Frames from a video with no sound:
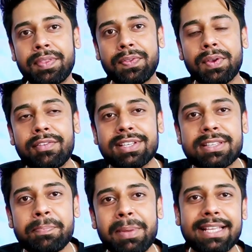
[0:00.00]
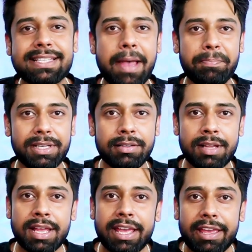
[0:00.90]
To give a simple example,
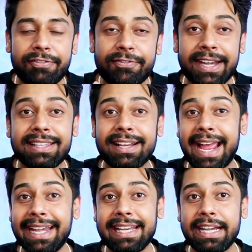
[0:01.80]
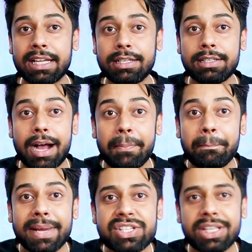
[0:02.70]
if fed the right data, a
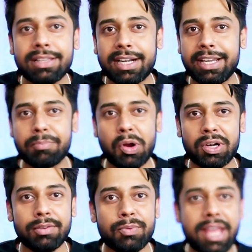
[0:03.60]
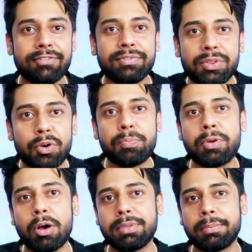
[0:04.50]
machine learning model would have no
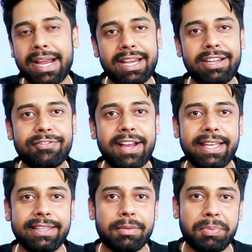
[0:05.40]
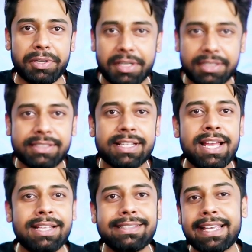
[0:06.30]
problem identifying the birds
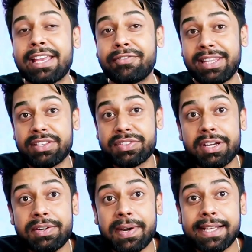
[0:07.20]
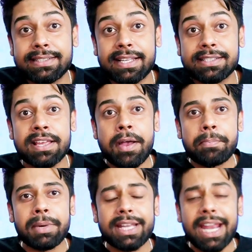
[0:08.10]
singing when the sun rises,
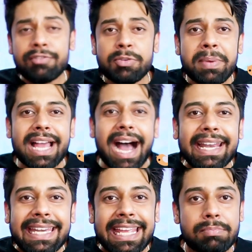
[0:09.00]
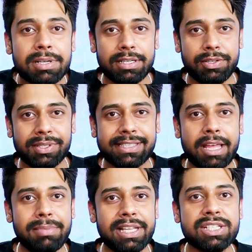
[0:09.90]
but it would be unable to
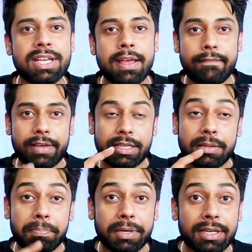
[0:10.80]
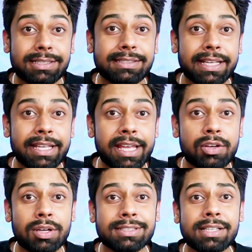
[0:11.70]
establish whether the bird singing
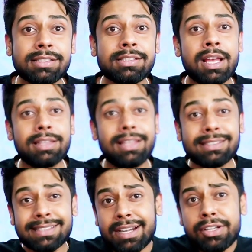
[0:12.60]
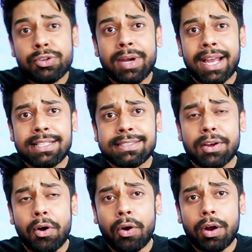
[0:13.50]
causes the sun to rise
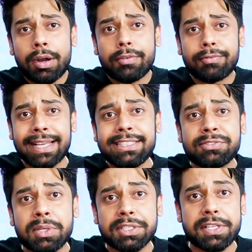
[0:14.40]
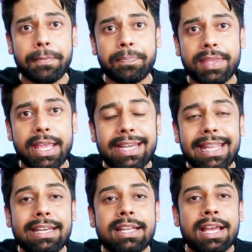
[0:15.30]
or vice versa.
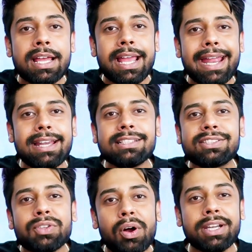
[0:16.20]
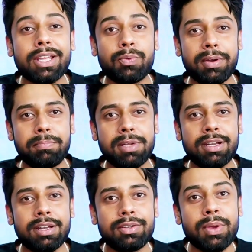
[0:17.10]
Indeed, it is not equipped
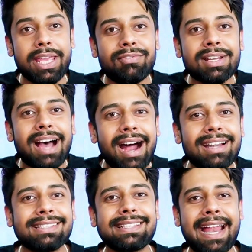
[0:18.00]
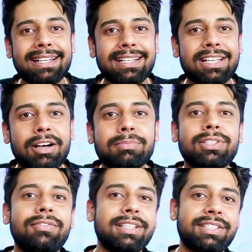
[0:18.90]
to even understand the terms
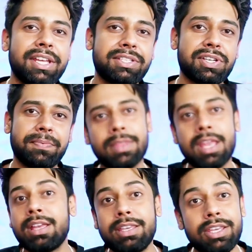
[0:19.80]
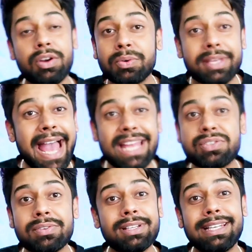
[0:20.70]
of distinction. You know,
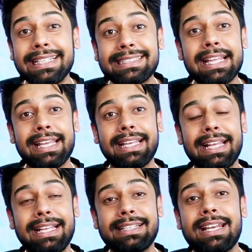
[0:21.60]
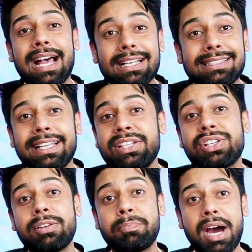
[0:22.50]
casual reasoning is an
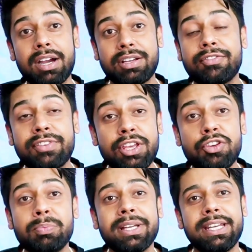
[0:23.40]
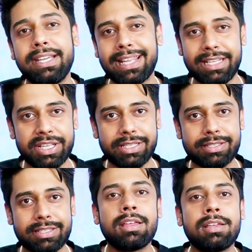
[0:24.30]
essential part of human
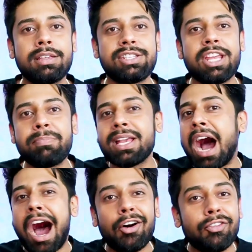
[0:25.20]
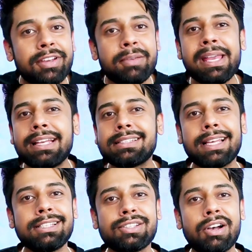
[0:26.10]
intelligence, shaping how we make
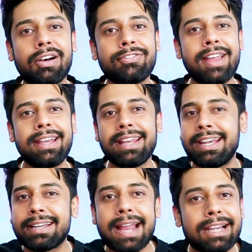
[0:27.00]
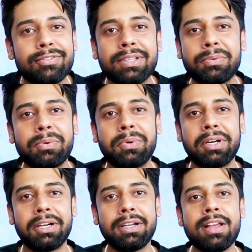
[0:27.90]
sense of and interact with our
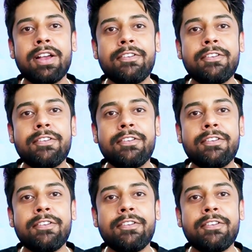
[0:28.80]
world.